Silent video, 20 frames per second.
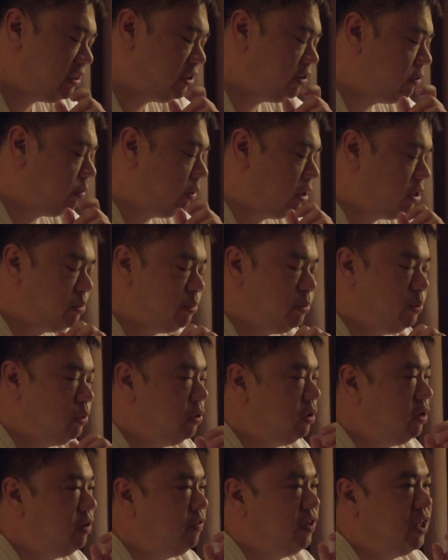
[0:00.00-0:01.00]
actually reminds me
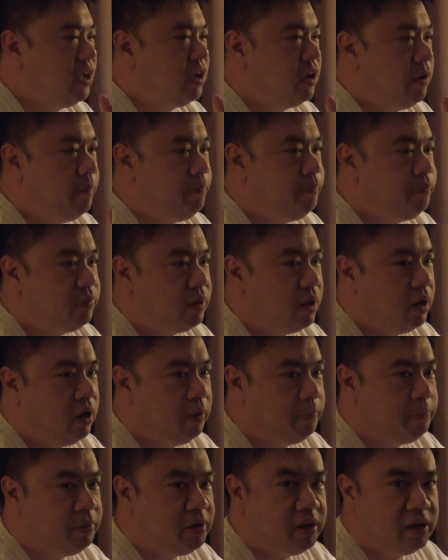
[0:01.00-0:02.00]
more of, like, a
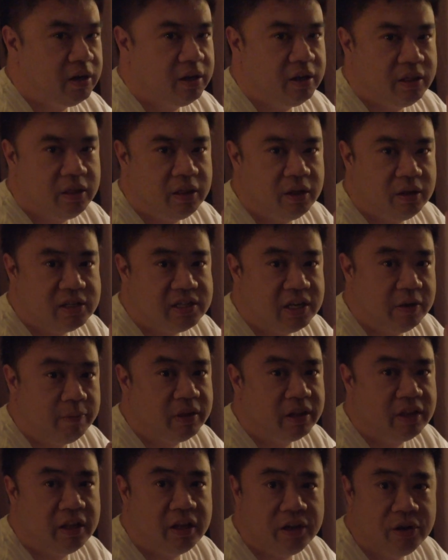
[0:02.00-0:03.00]
pita,
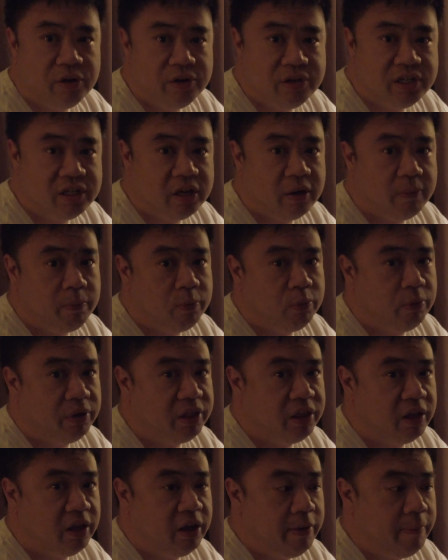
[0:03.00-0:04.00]
something that you dip
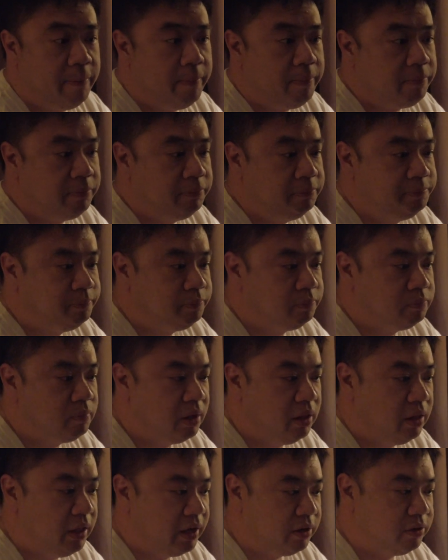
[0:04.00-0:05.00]
with,
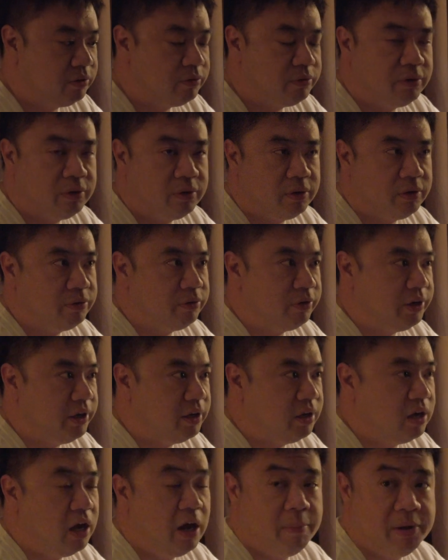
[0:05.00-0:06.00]
like, Greek
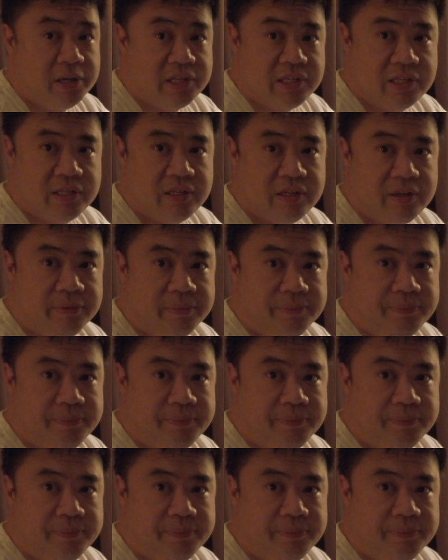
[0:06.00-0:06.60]
hummus.